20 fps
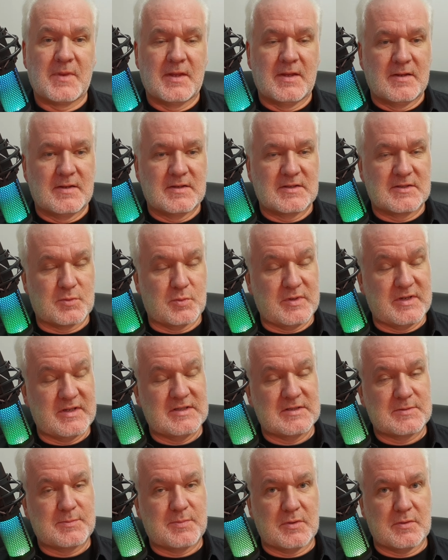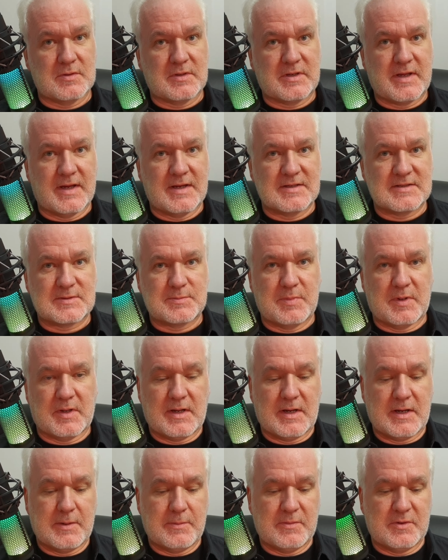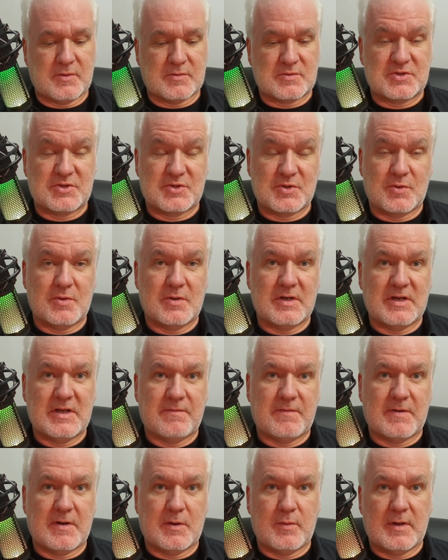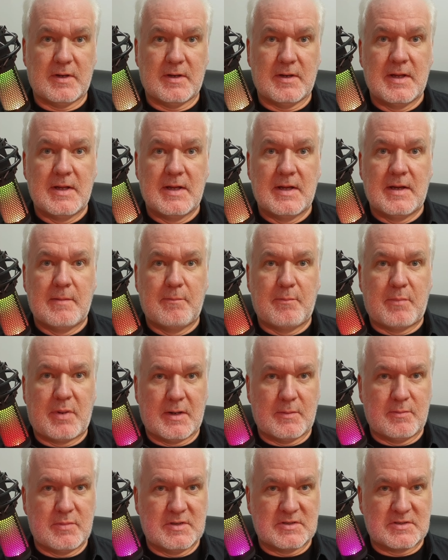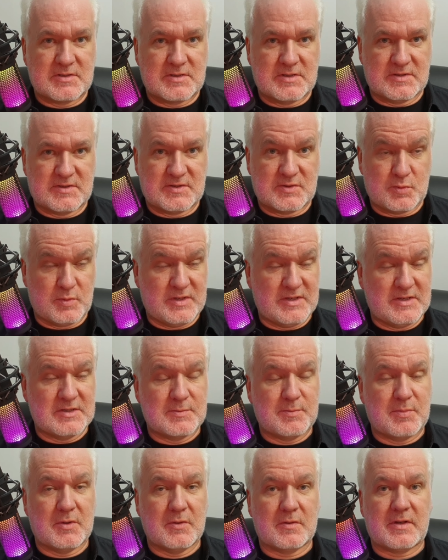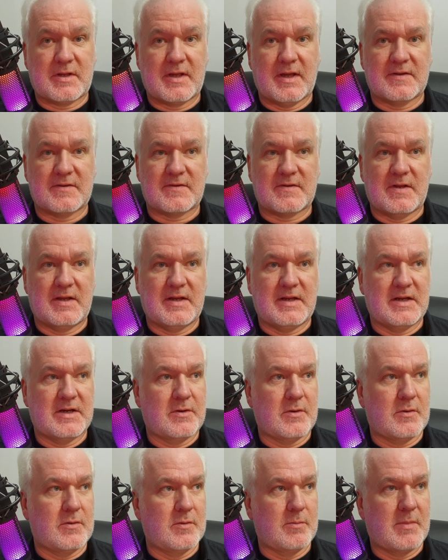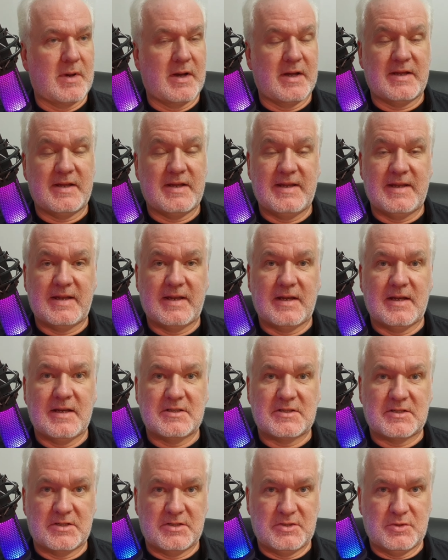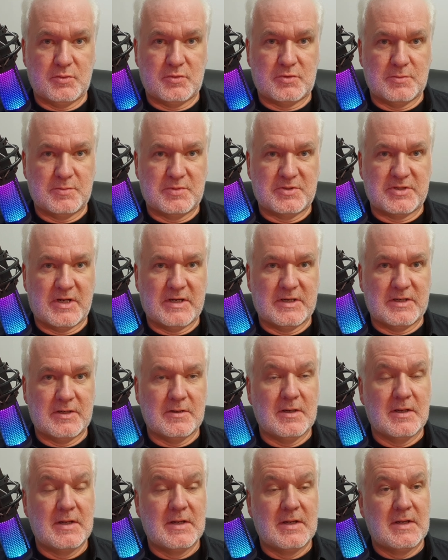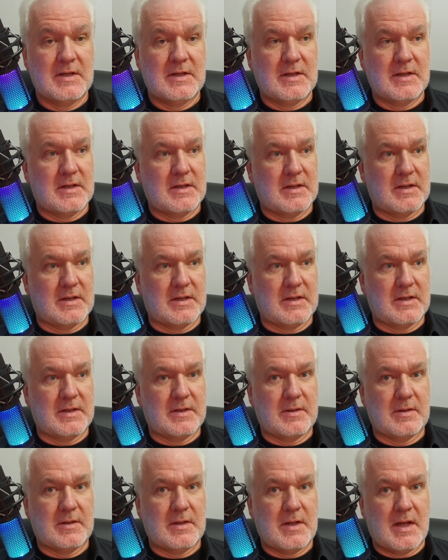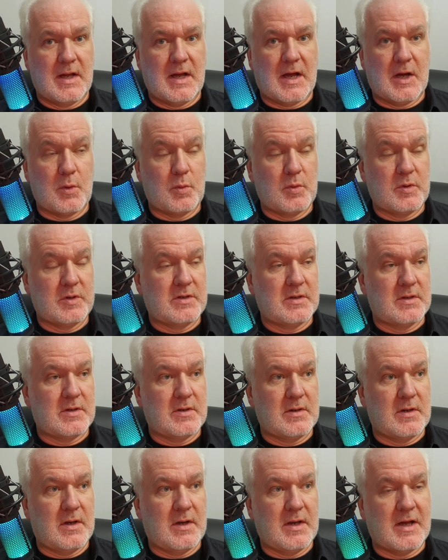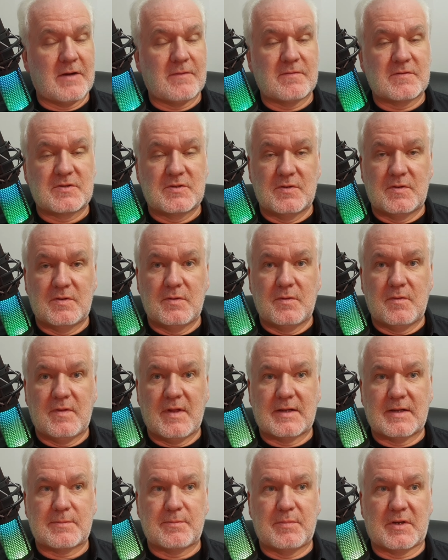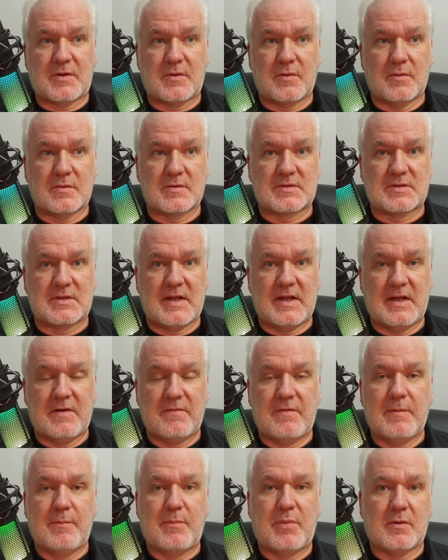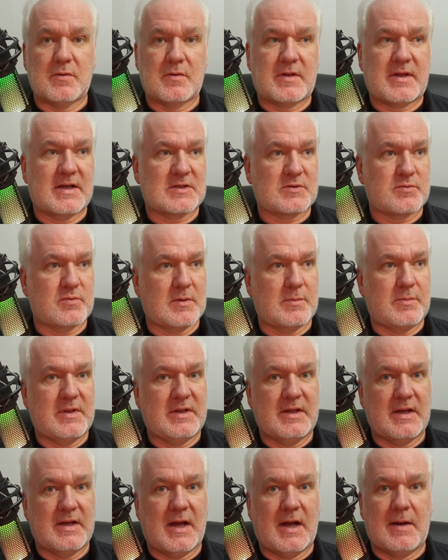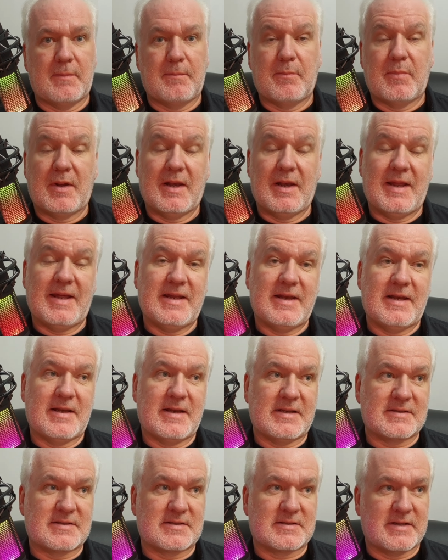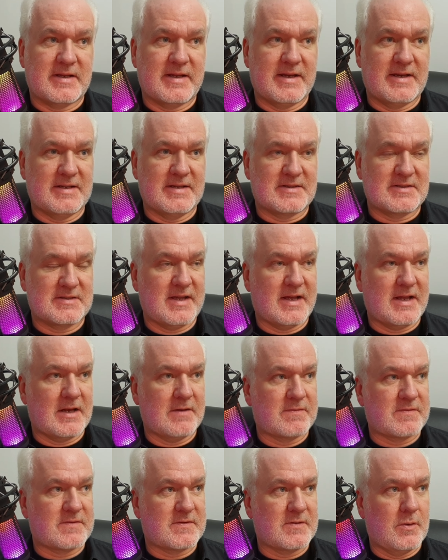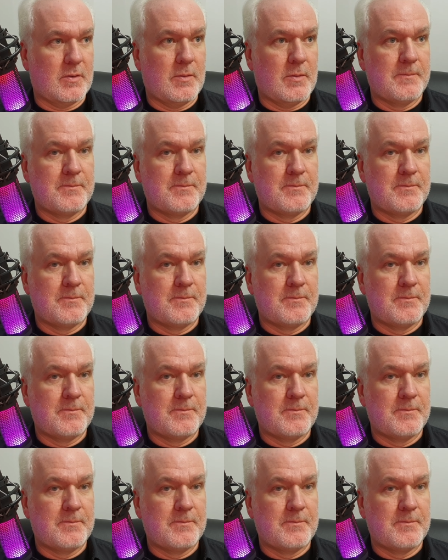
Swedish podcast, but I'm not sure if I will publish the Swedish podcast here on my English YouTube channel. I would love to do that because every podcast will be a playlist in itself. So